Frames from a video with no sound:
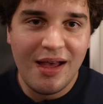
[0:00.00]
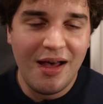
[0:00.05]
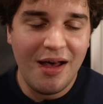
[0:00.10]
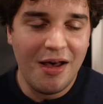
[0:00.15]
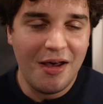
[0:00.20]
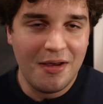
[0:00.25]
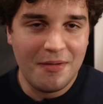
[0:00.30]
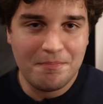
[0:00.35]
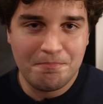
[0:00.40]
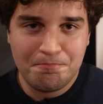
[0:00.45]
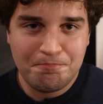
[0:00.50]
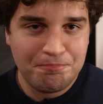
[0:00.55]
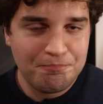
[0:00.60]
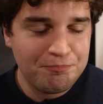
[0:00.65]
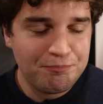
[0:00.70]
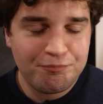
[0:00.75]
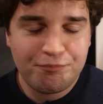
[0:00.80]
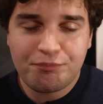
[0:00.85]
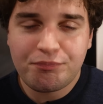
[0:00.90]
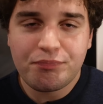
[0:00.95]
Um,
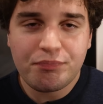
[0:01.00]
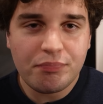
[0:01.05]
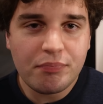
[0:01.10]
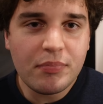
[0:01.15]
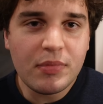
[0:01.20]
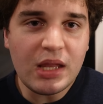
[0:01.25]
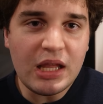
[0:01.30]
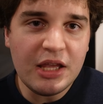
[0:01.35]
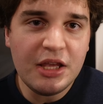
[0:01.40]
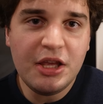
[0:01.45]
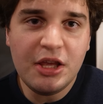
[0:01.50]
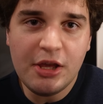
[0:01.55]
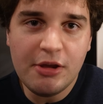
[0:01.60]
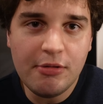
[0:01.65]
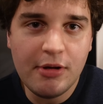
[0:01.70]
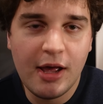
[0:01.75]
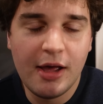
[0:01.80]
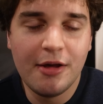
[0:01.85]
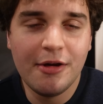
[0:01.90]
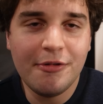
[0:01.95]

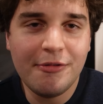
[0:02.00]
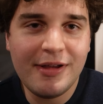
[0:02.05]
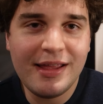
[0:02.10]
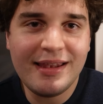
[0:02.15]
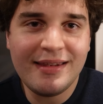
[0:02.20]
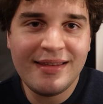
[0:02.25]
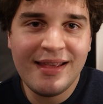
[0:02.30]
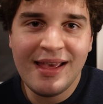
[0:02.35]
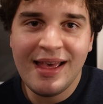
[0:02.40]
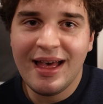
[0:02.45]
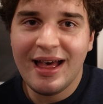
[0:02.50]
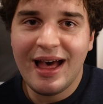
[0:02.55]
you know, and